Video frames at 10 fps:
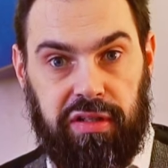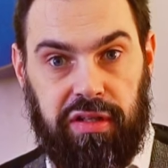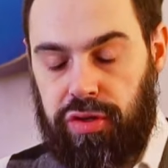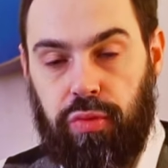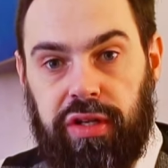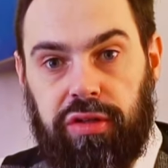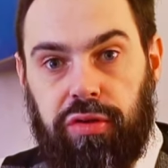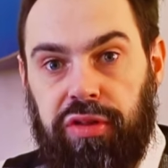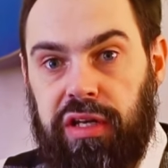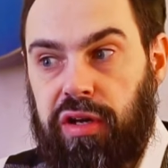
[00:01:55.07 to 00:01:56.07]
But when you
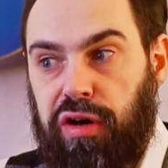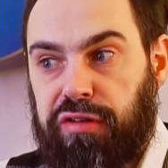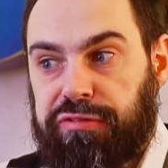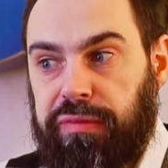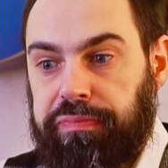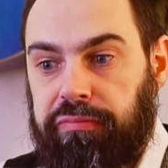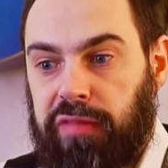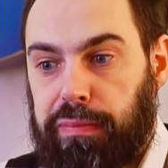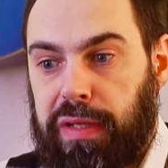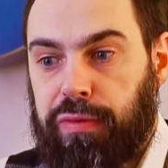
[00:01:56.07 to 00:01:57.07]
think of
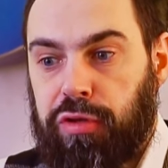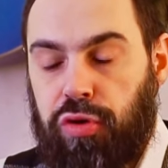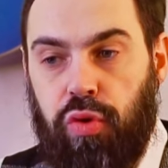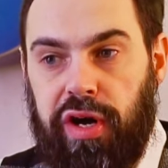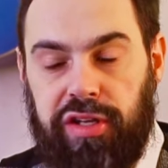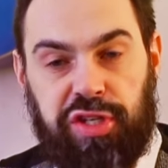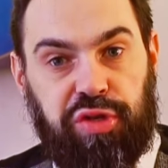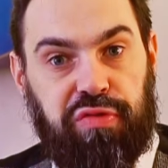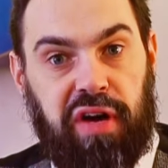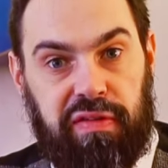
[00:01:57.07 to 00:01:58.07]
people who are in
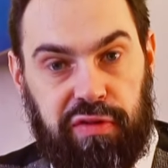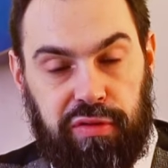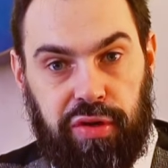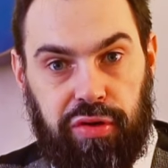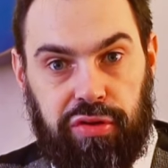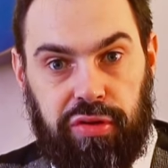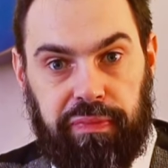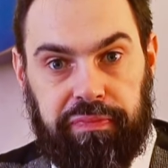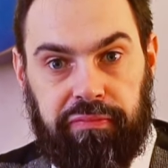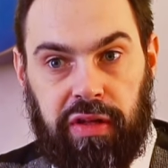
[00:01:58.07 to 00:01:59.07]
survival mode,
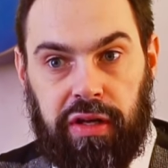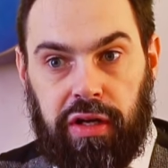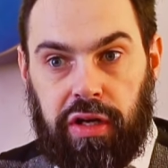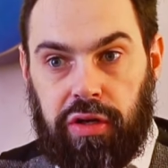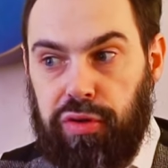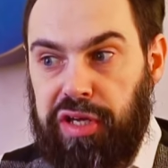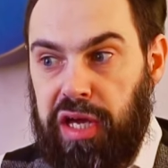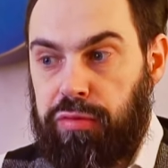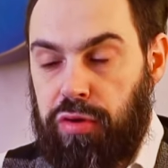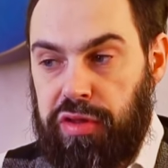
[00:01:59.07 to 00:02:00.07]
who came to